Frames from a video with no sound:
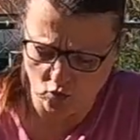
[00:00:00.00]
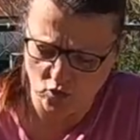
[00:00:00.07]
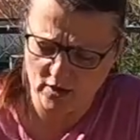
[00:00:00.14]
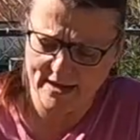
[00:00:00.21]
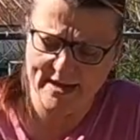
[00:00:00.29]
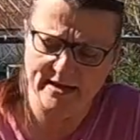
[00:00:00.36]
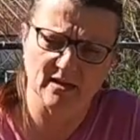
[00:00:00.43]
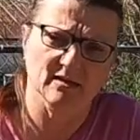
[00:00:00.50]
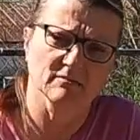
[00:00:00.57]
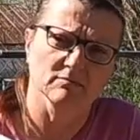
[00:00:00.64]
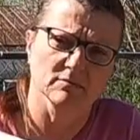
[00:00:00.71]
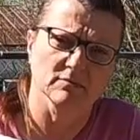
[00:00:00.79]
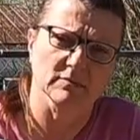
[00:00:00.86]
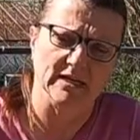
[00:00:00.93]
or a
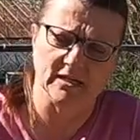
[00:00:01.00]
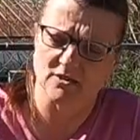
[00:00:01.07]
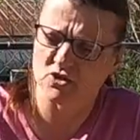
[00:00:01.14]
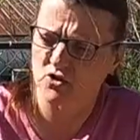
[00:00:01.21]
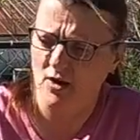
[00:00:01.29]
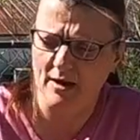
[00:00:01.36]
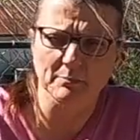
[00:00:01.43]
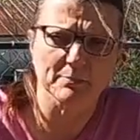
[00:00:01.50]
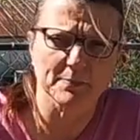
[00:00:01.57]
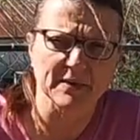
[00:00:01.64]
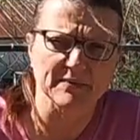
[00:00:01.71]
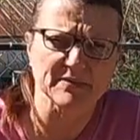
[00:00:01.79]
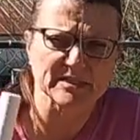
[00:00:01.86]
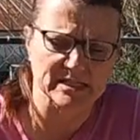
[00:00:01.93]
like a scrap
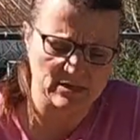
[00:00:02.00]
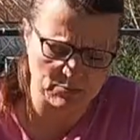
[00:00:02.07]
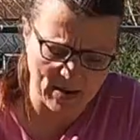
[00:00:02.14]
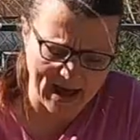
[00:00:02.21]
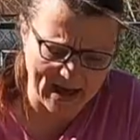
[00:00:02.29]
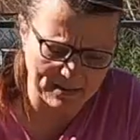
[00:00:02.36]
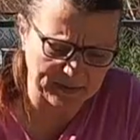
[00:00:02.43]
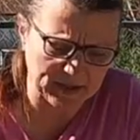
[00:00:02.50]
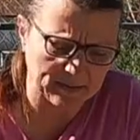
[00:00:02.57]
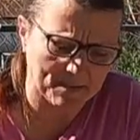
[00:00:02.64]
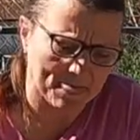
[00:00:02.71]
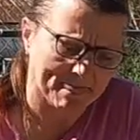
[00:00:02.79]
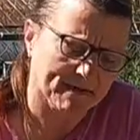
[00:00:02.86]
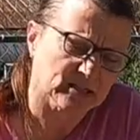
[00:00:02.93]
PVC pipe
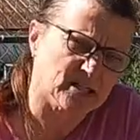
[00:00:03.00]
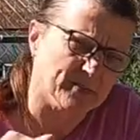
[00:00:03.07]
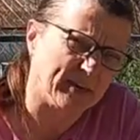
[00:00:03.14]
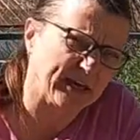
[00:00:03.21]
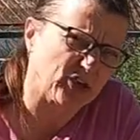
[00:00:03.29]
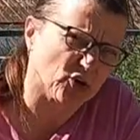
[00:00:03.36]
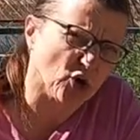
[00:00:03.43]
to make